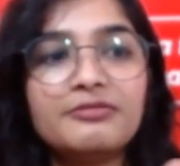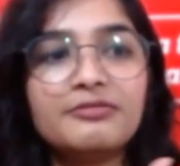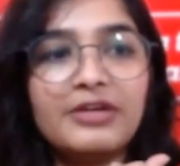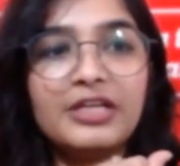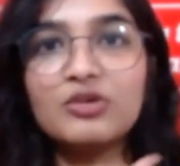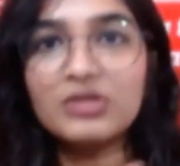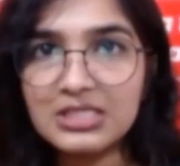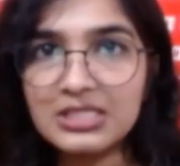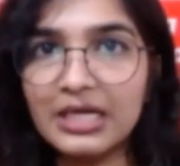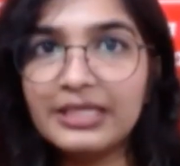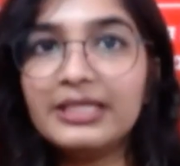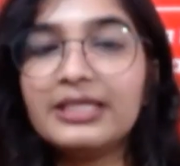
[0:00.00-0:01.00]
when you are
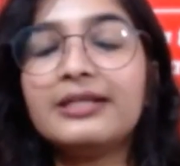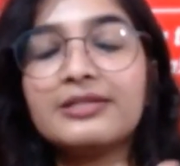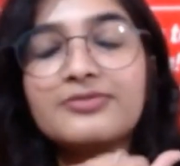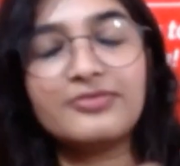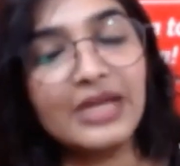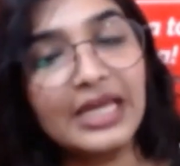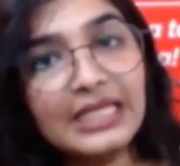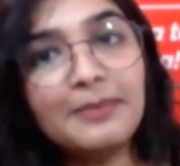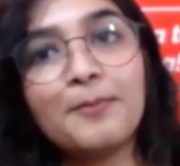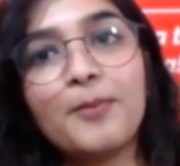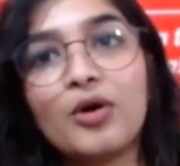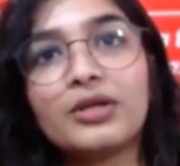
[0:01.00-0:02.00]
studying, it is very
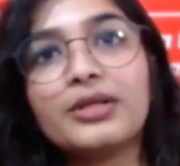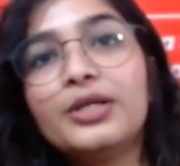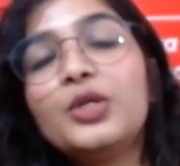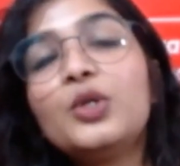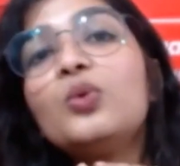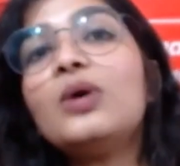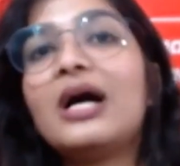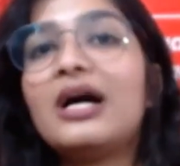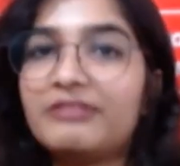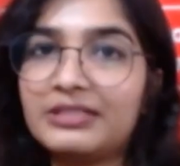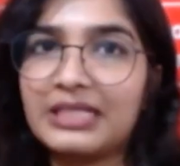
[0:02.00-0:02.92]
important to have a